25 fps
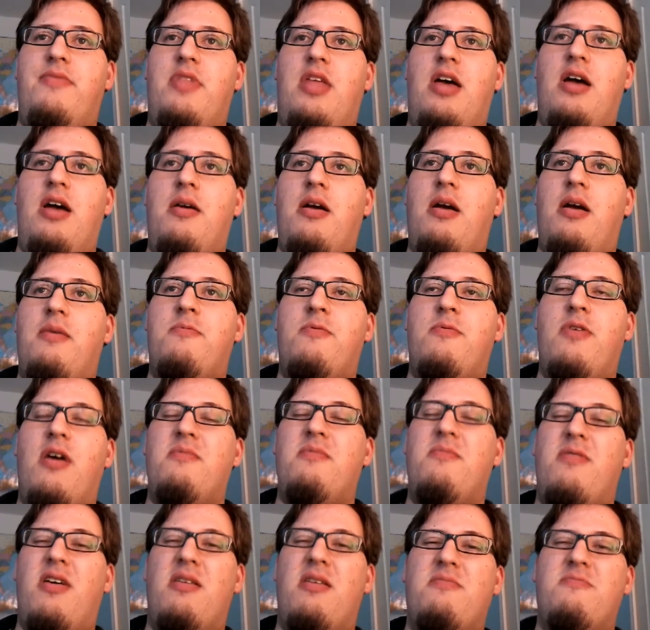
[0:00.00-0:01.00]
I, I'm
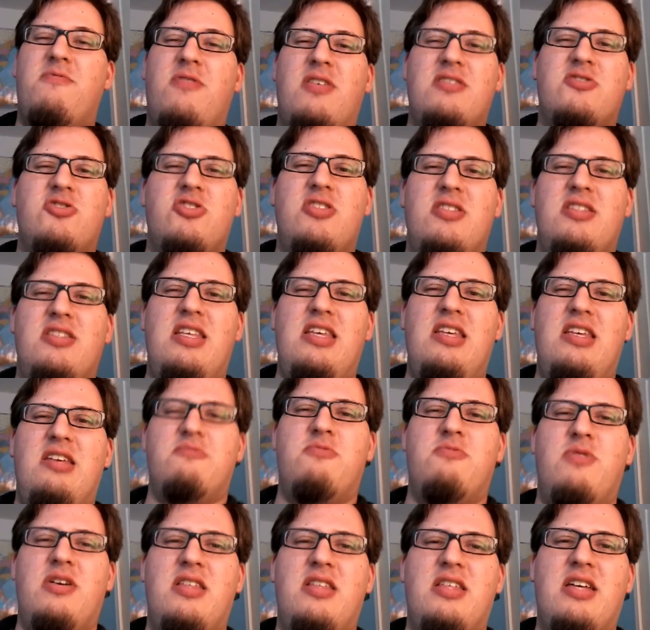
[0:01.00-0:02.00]
I'm I'm watching the
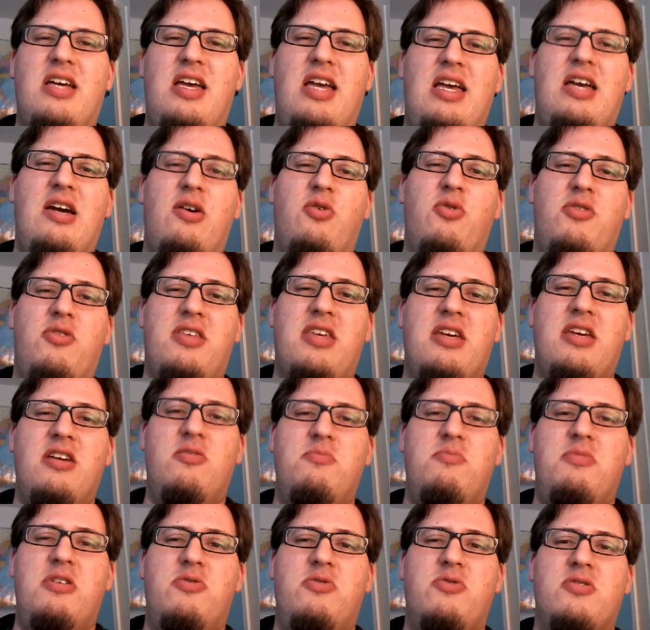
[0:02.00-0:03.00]
way the healthcare
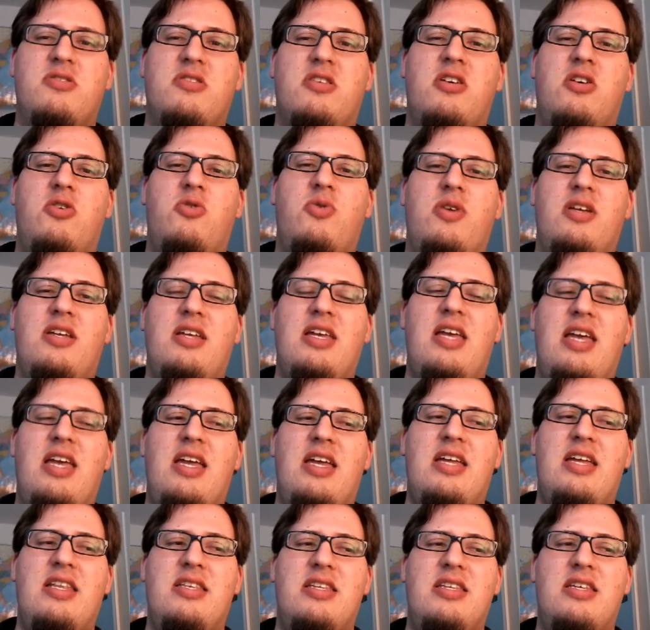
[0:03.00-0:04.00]
bill is going,
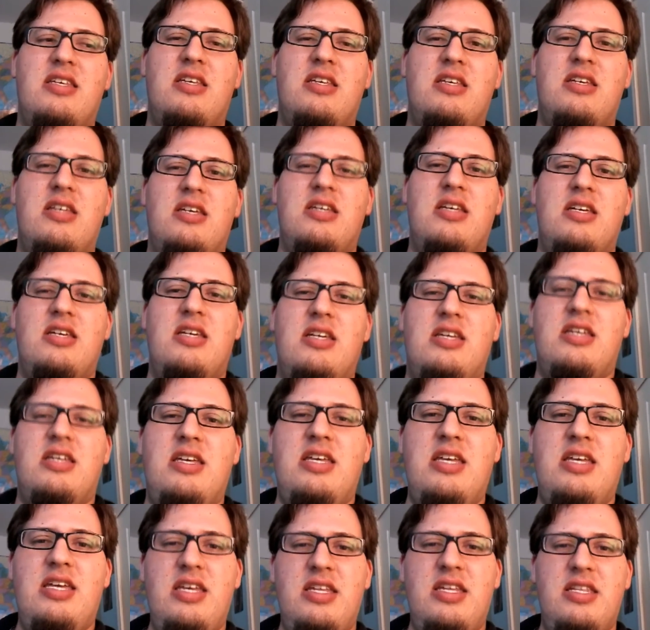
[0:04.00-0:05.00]
and
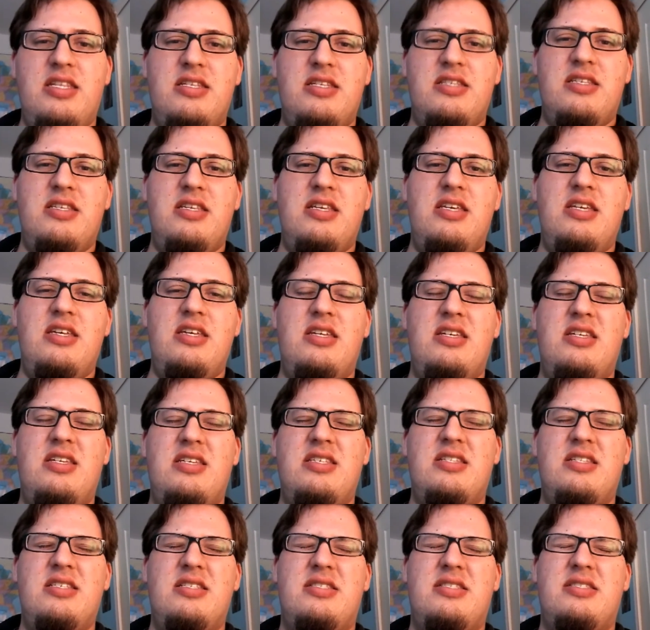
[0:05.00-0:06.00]
it
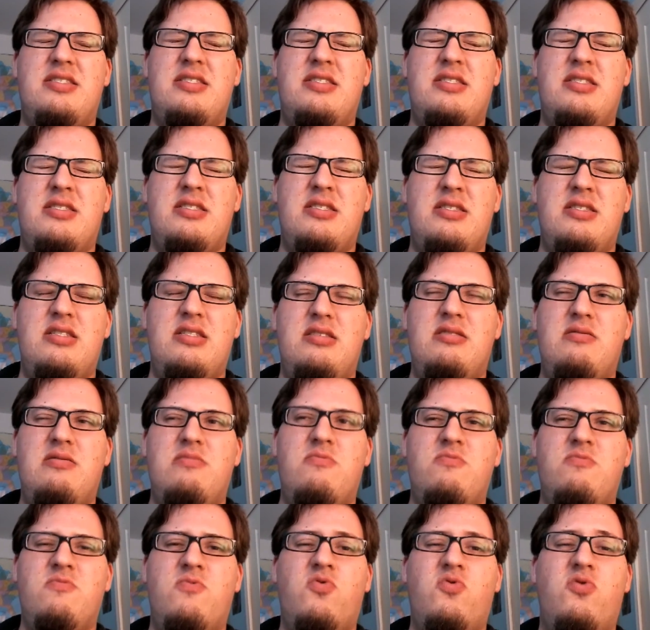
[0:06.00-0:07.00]
is
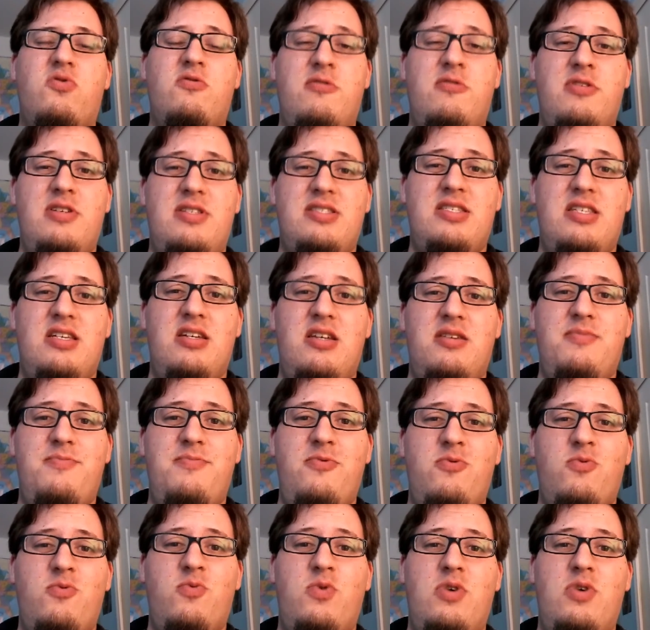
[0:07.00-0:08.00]

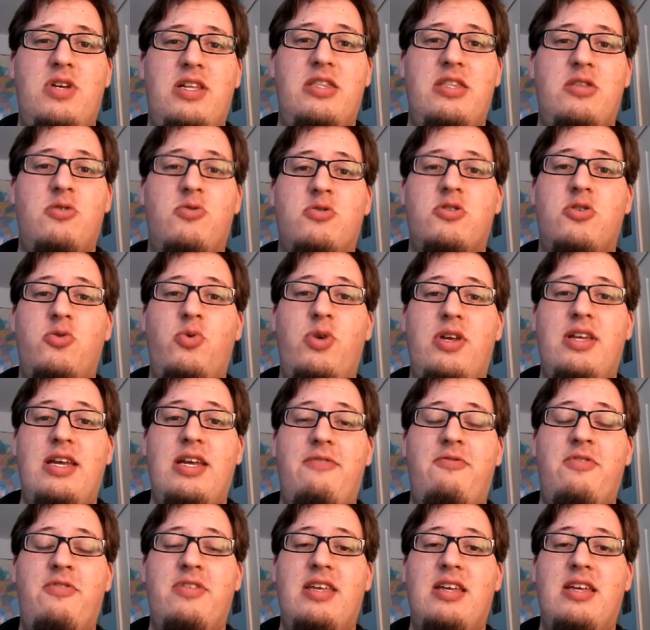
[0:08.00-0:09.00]
worrisome when they're doing
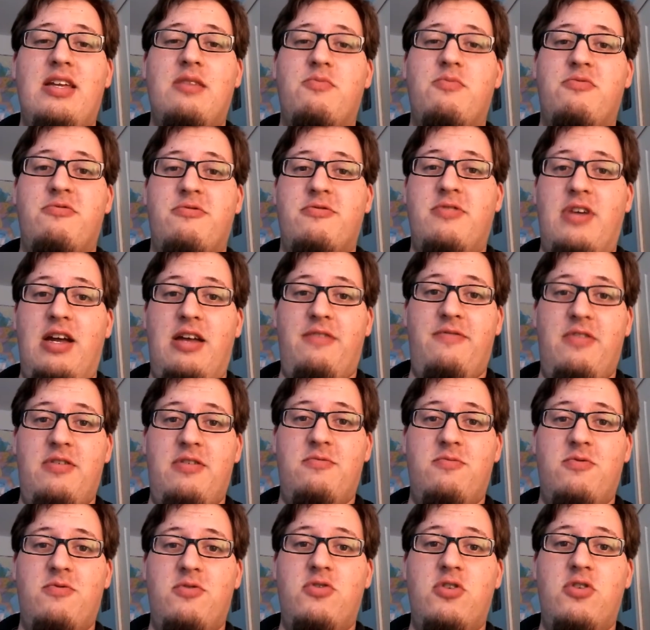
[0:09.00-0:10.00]
everything in private
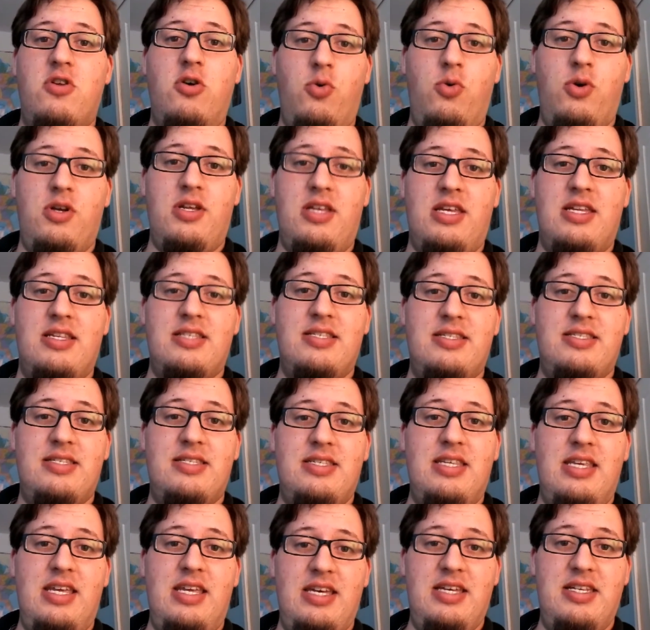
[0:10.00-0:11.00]
where no one can
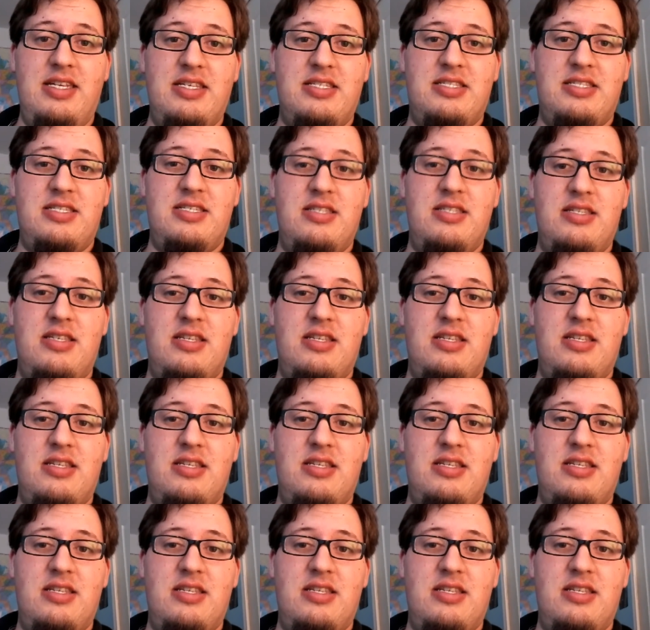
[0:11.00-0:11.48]
see it.